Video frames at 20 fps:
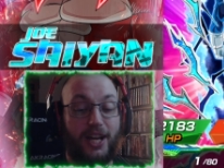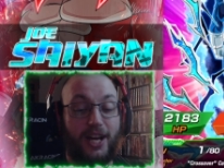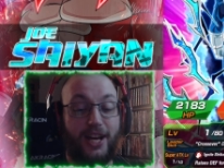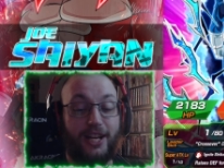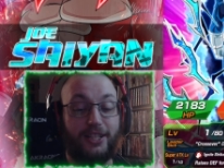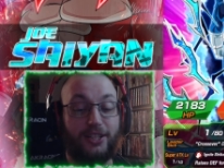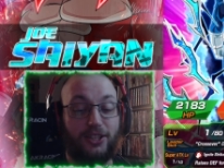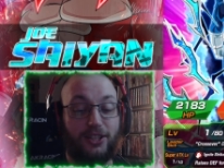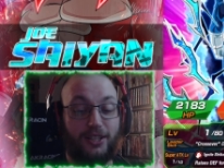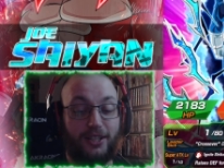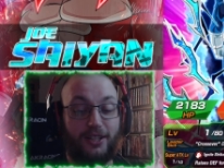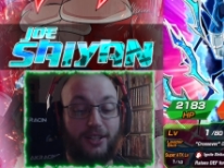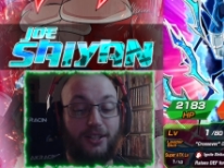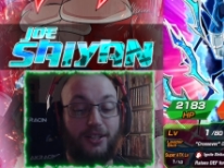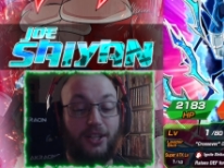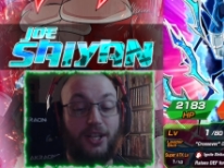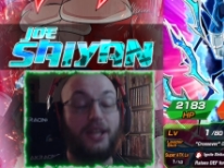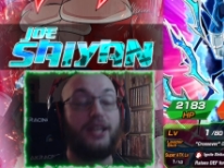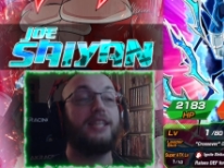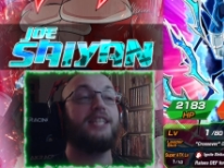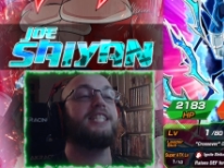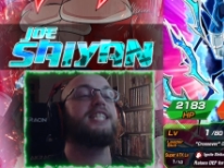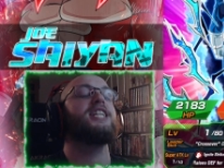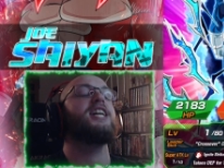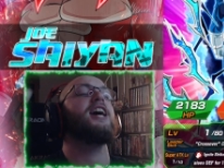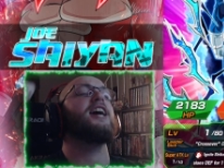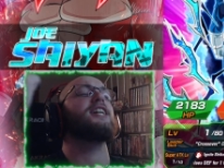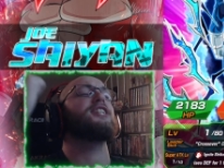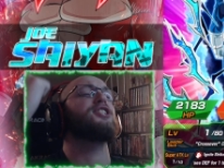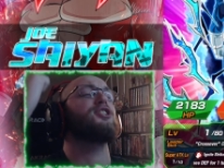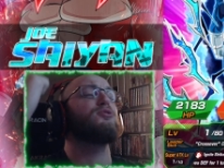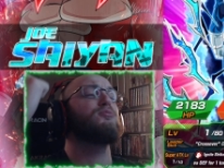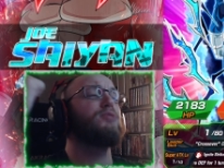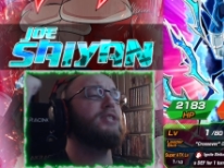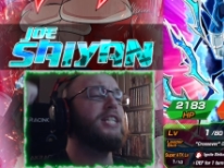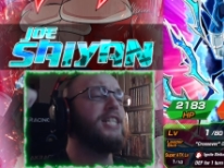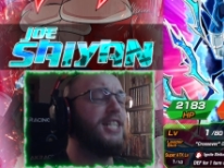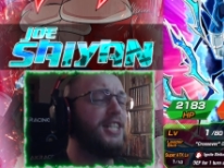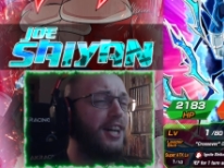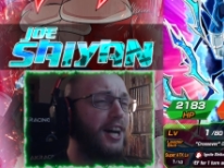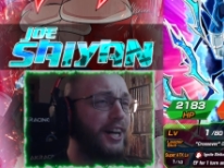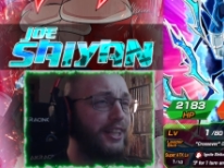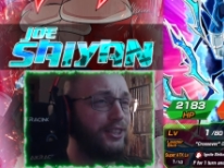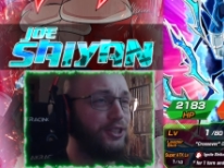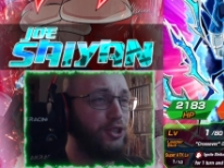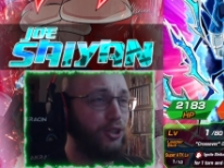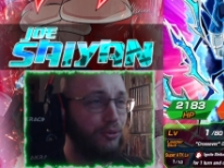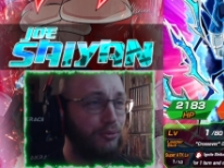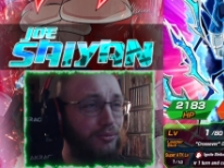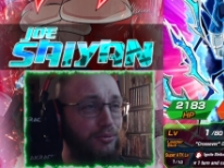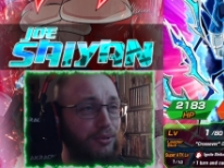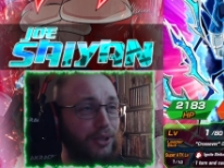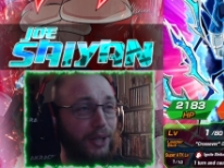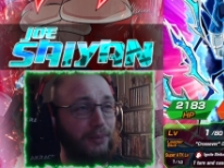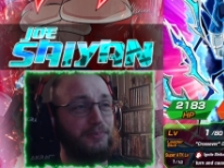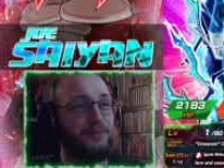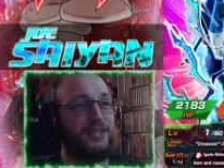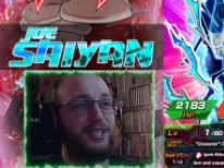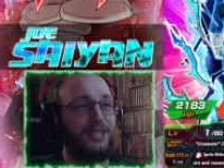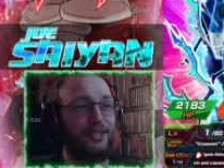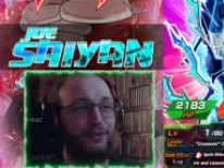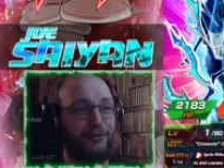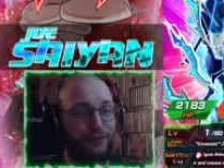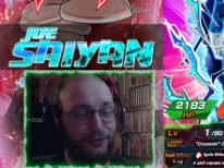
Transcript: Yes! Yes, we got corrupted